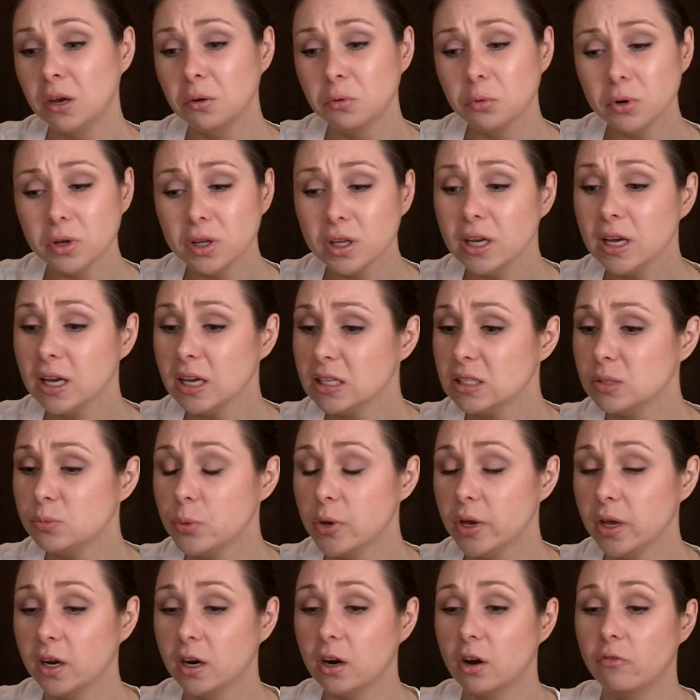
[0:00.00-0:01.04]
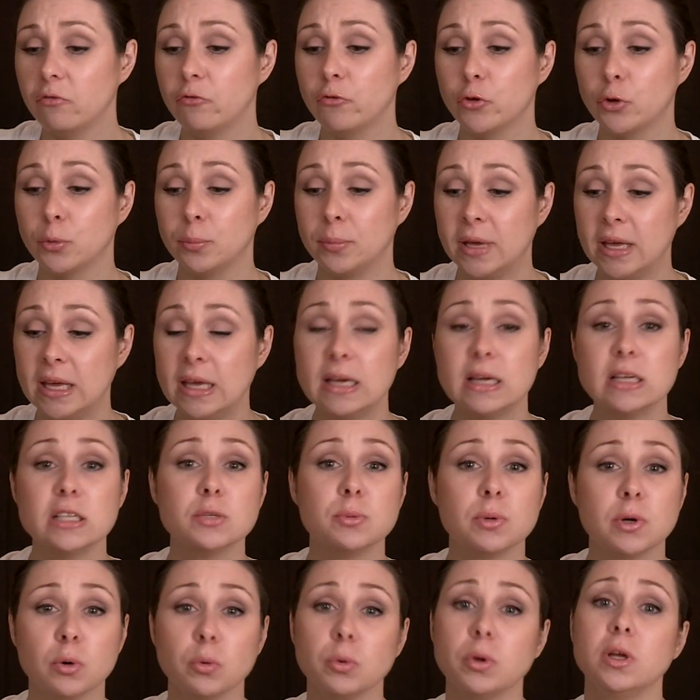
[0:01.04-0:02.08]
it really has been, for me,
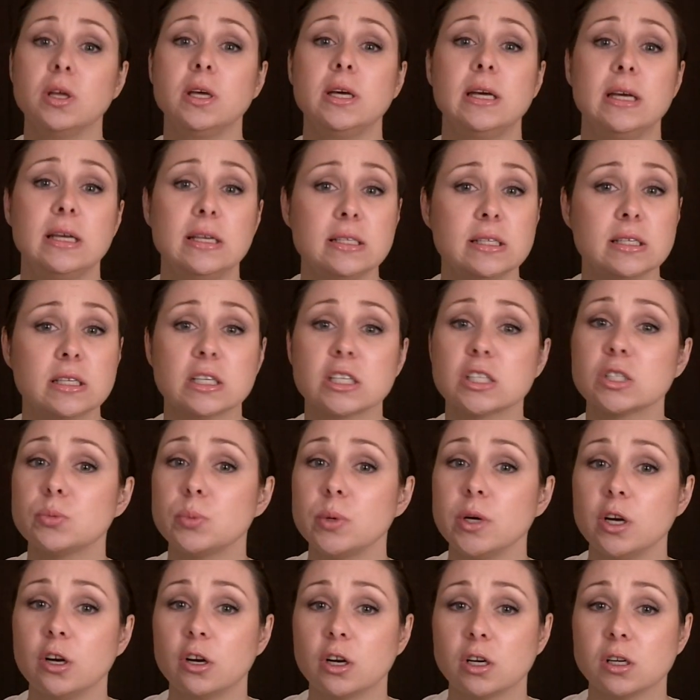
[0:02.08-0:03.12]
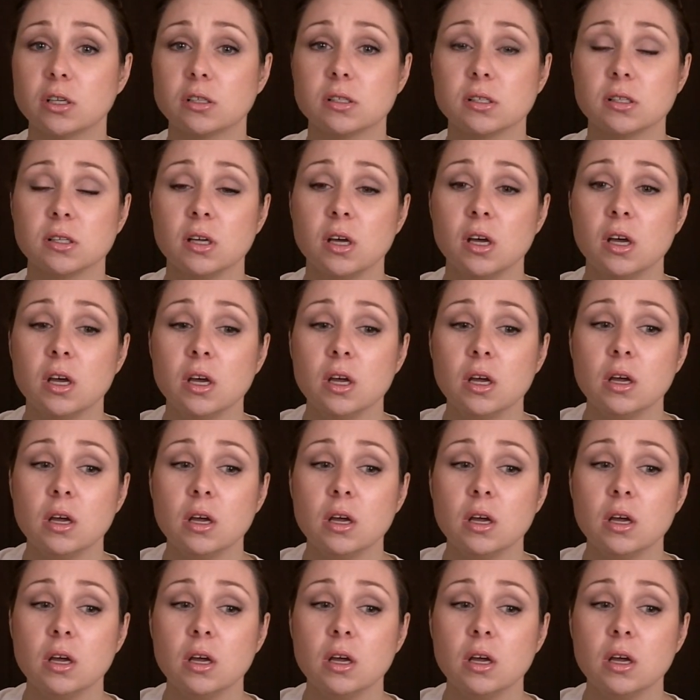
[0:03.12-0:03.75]
it's been a really easy experience.